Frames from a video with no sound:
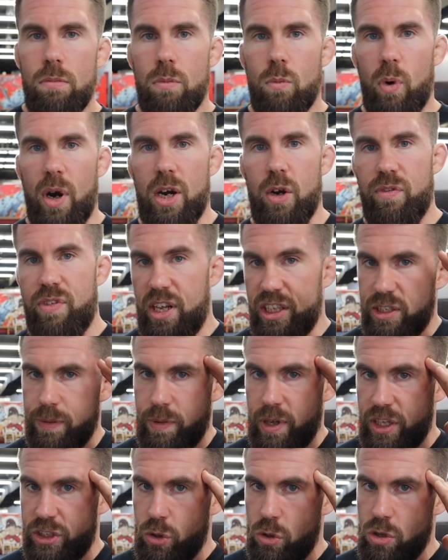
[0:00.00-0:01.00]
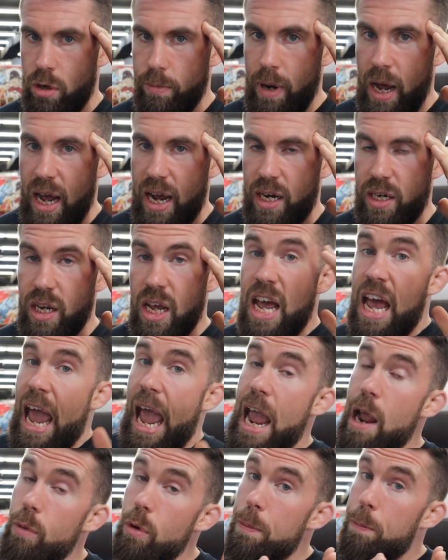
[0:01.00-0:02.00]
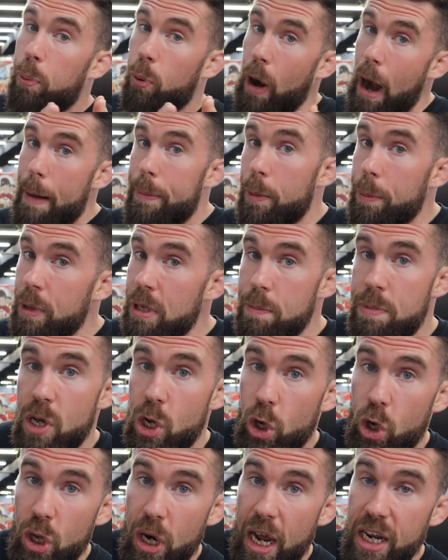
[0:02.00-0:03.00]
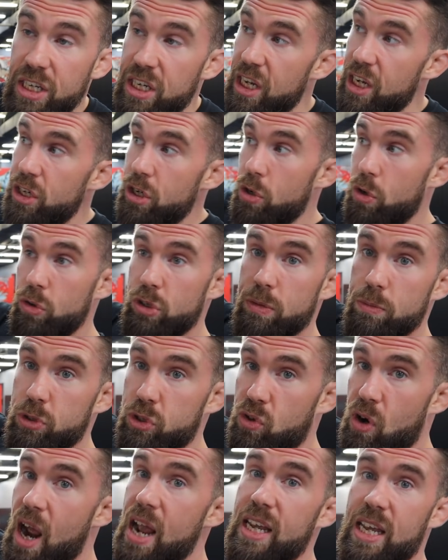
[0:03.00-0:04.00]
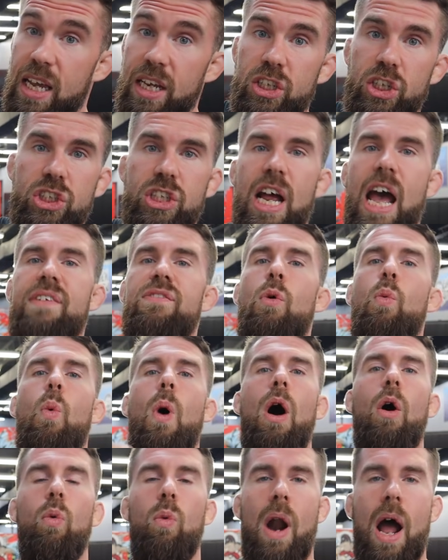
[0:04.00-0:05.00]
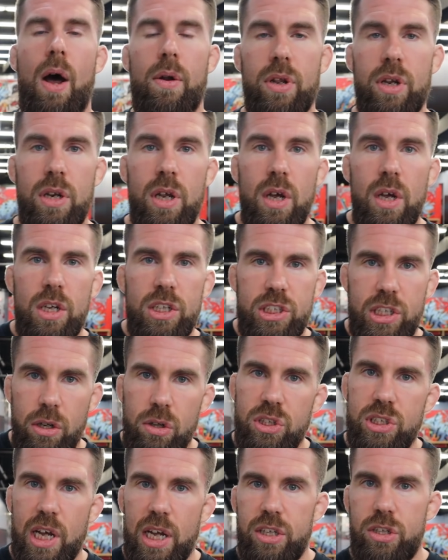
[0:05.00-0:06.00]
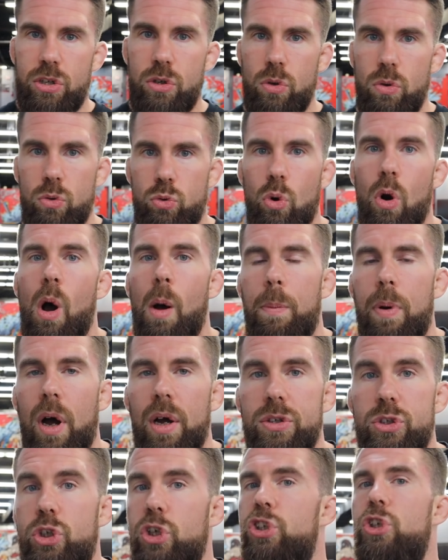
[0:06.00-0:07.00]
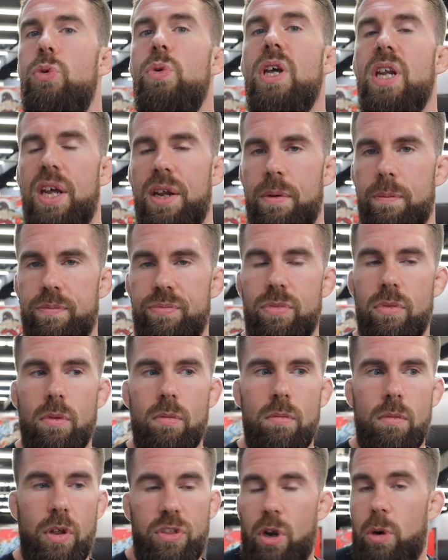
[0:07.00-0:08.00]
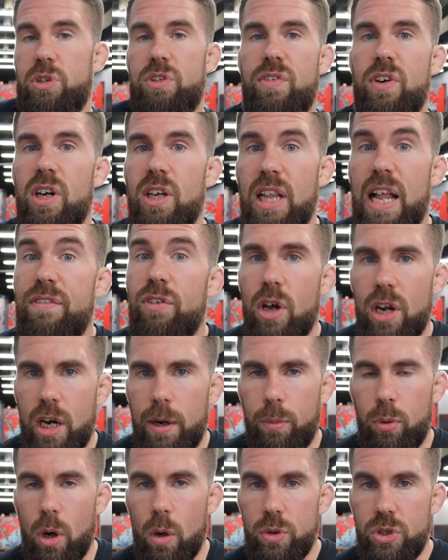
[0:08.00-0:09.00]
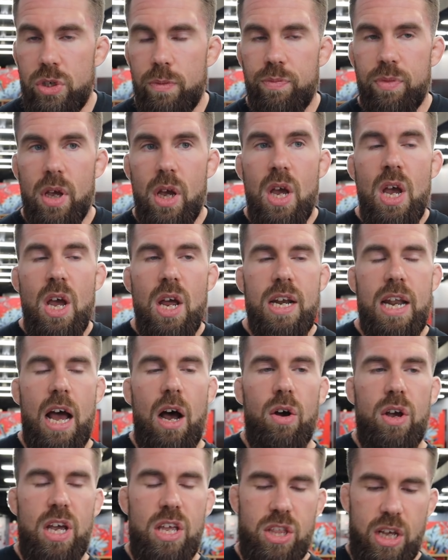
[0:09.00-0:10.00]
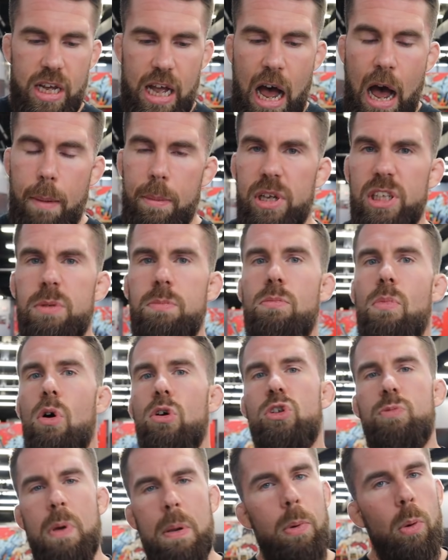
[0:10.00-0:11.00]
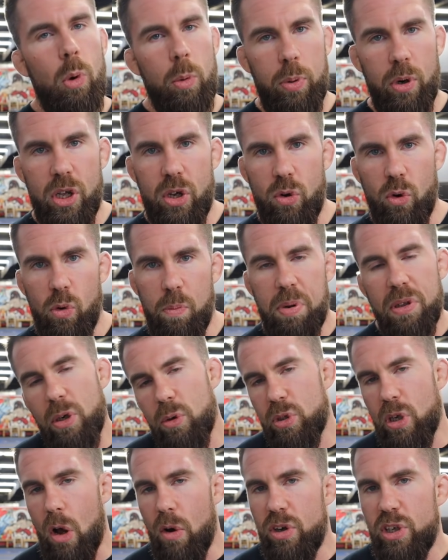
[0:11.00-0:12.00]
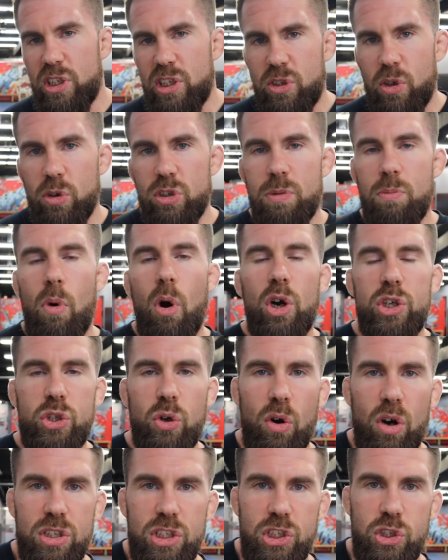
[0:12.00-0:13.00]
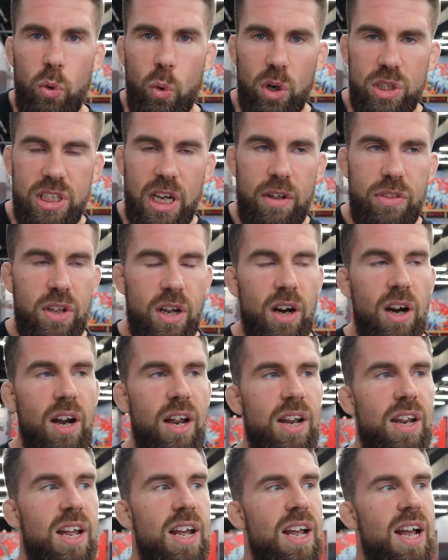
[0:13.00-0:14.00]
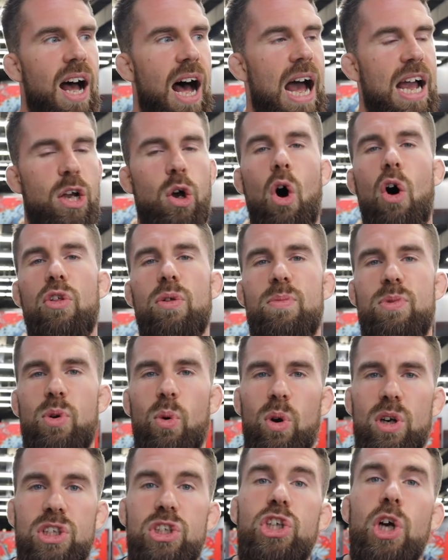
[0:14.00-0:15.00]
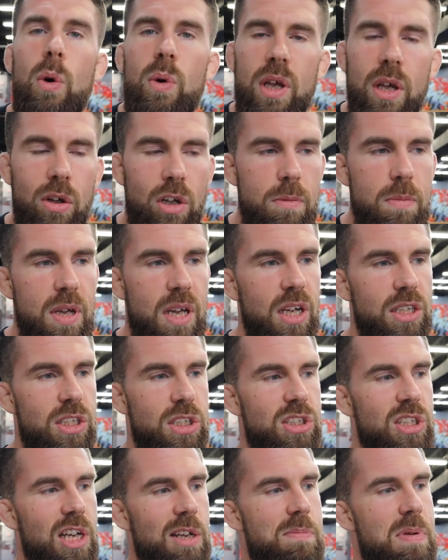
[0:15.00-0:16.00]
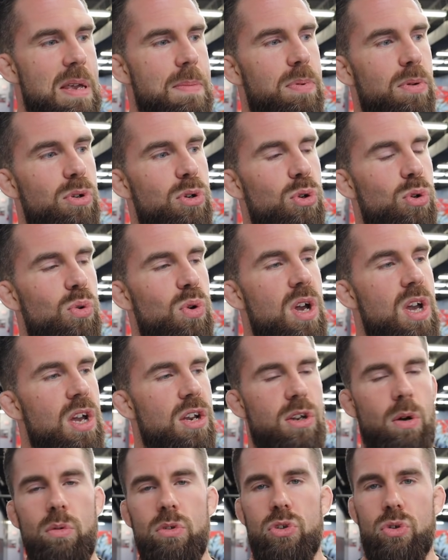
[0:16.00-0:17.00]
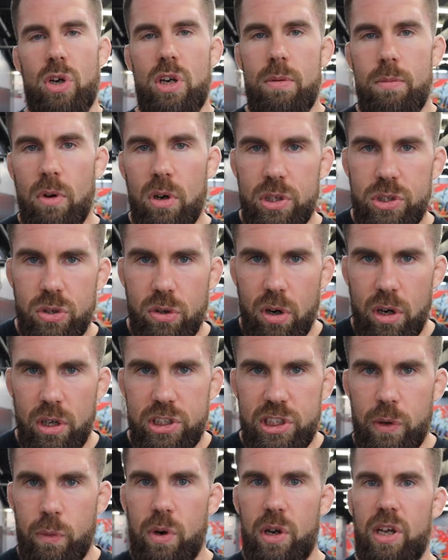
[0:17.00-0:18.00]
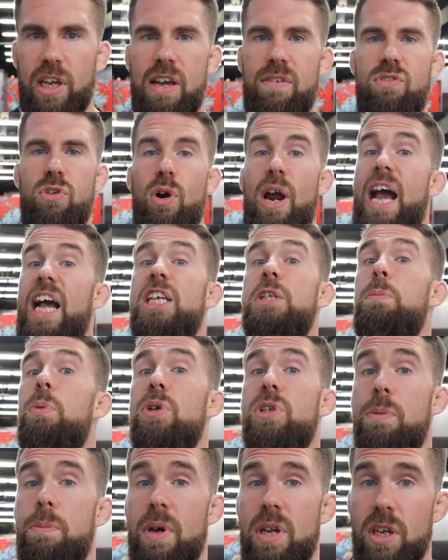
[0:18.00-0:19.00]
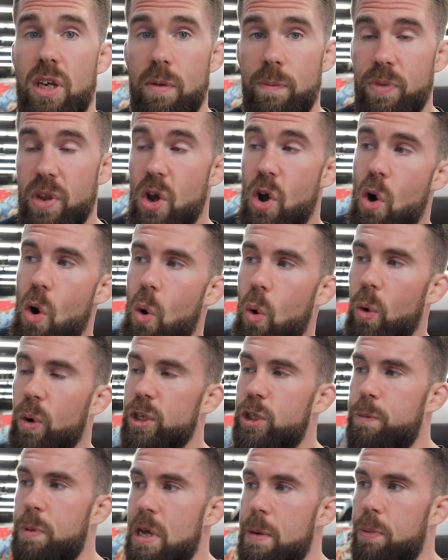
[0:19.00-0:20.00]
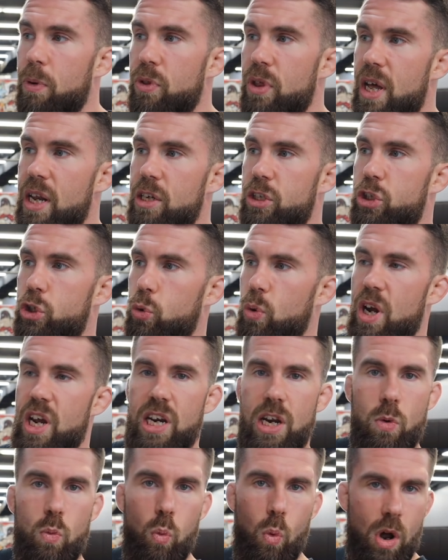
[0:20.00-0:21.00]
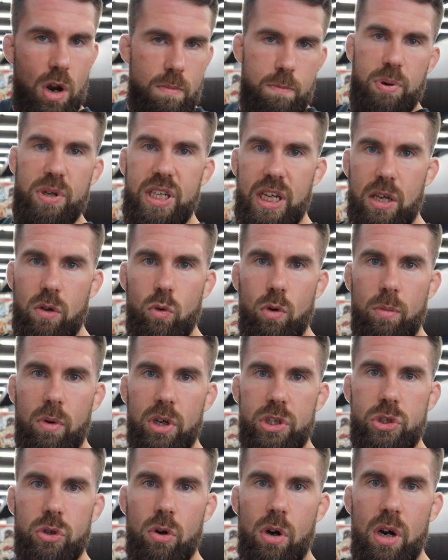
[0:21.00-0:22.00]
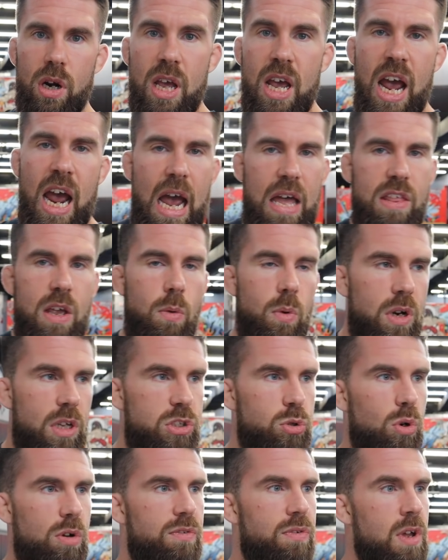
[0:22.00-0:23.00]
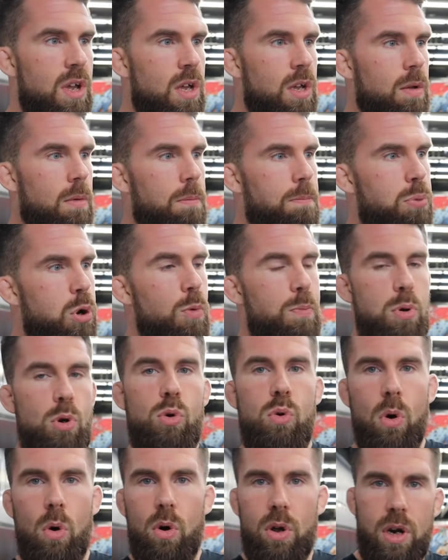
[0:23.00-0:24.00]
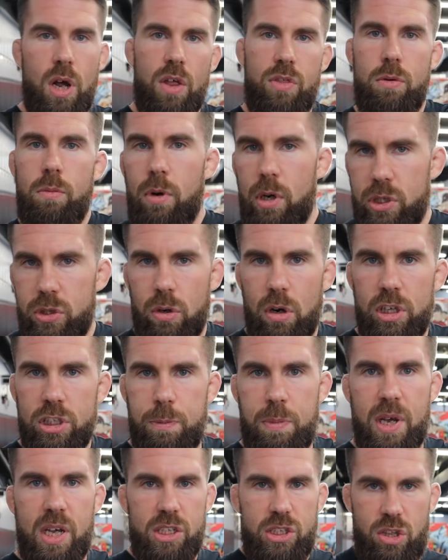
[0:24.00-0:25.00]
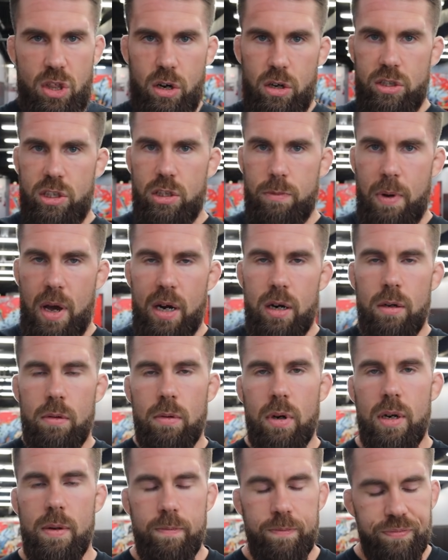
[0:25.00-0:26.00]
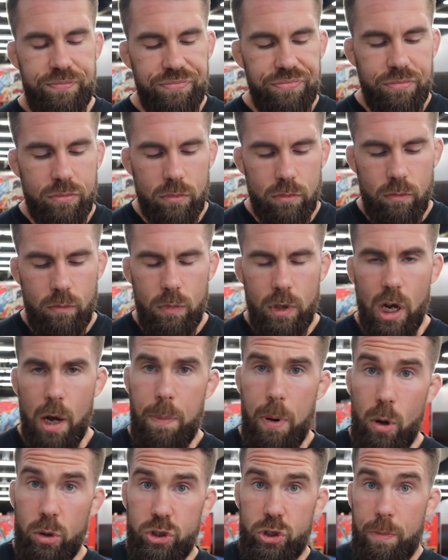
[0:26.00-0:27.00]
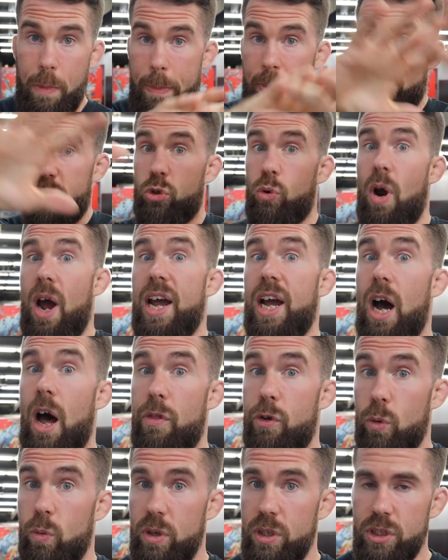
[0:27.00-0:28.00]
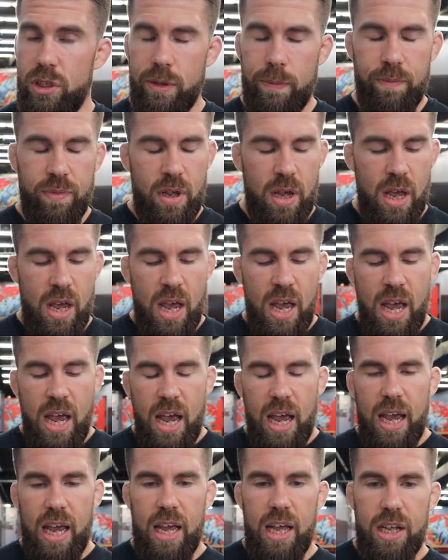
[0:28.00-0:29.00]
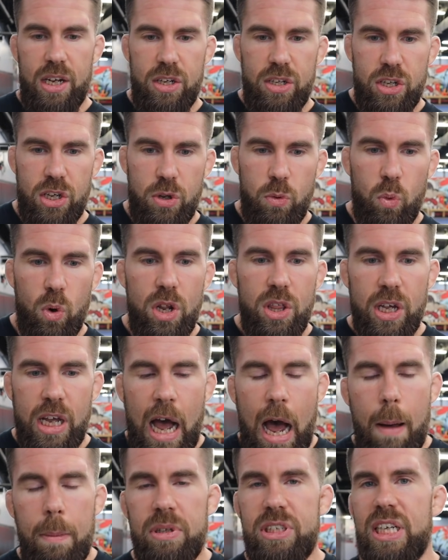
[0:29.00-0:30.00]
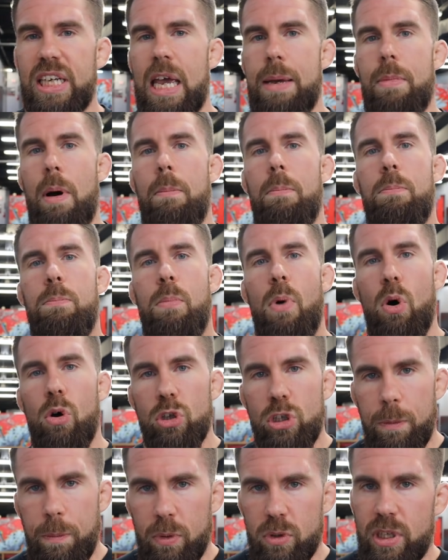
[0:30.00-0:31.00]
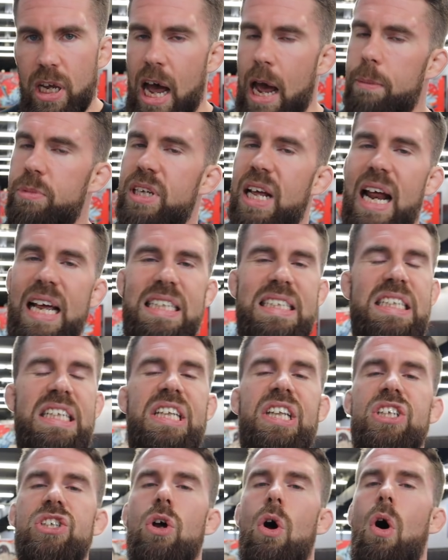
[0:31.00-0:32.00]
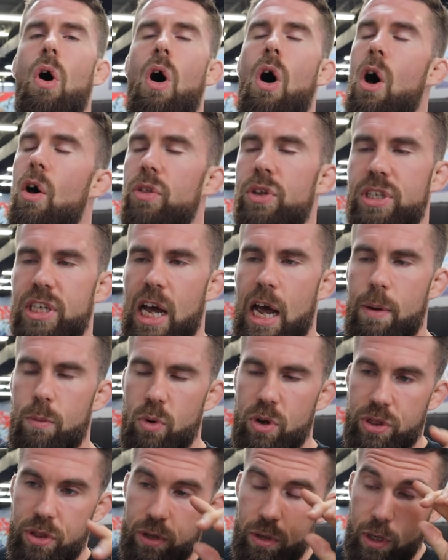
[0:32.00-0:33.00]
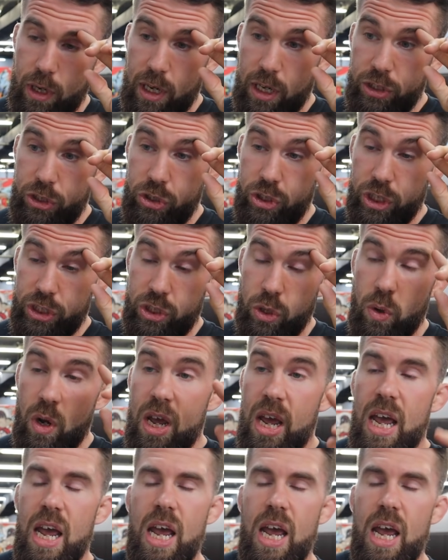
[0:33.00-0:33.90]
right, if that's something that's on your mind, it would probably be a good idea to do some striking just to have a well-rounded skill set to draw upon should you need it. I thought it was a very level-headed approach. Now, in the comments, most people were pretty cool, but there's always those martial arts dorks out there, and I call them dorks jokingly because it's like people who don't train martial arts that want to give their expert opinion, or it's people that train in one particular martial art and they want to sort of poo-poo on other martial arts because theirs is better, right? Opposed to maybe trying other ones. And one of the comments that came up multiple times, and I see this all the time with jiu-jitsu,